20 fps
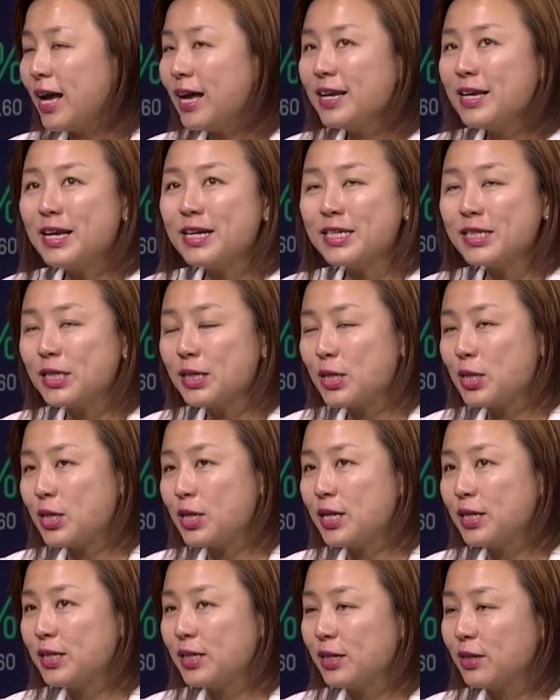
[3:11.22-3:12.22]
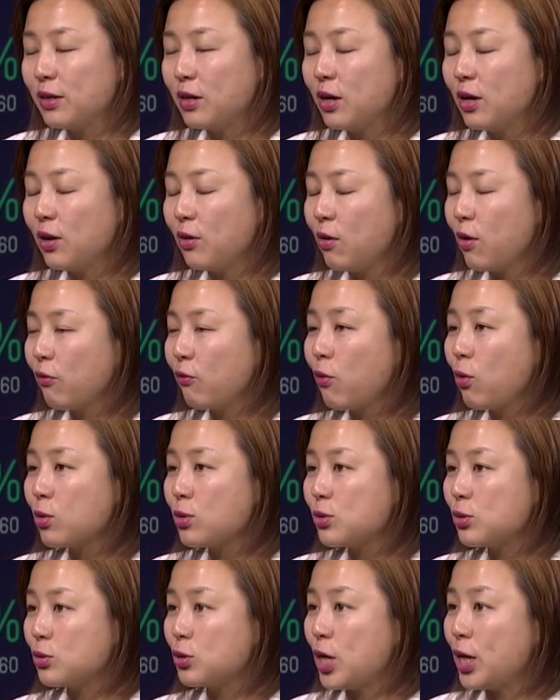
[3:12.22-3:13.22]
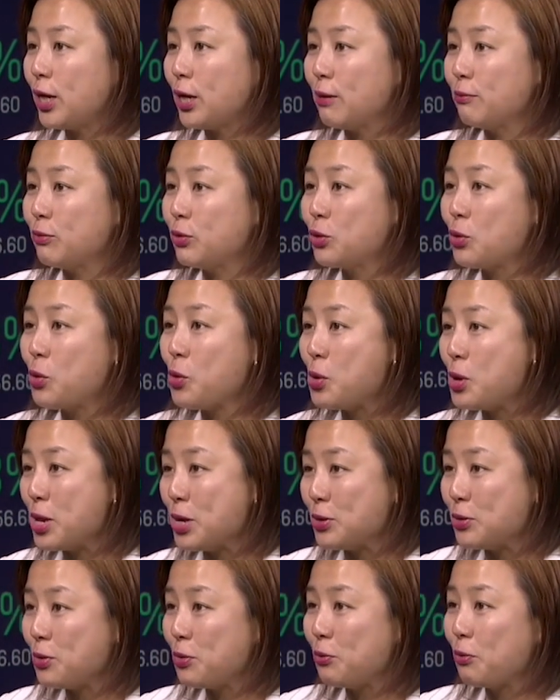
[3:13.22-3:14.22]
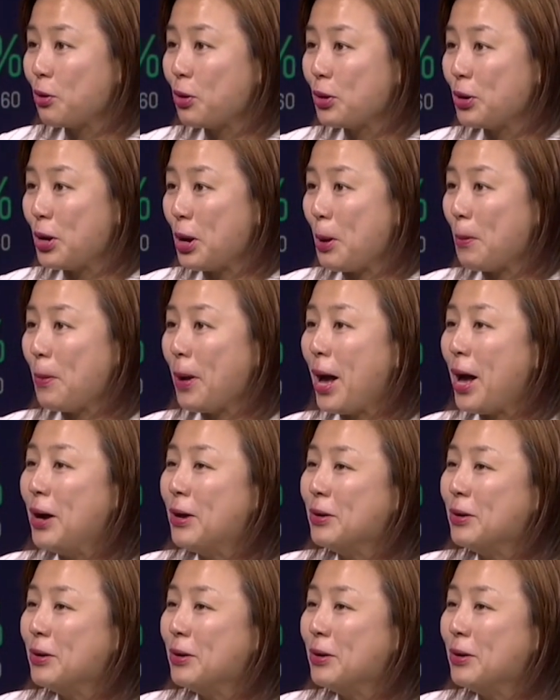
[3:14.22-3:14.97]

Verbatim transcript: I actually think that, uh, of course, Jane, I'm sure that you worry about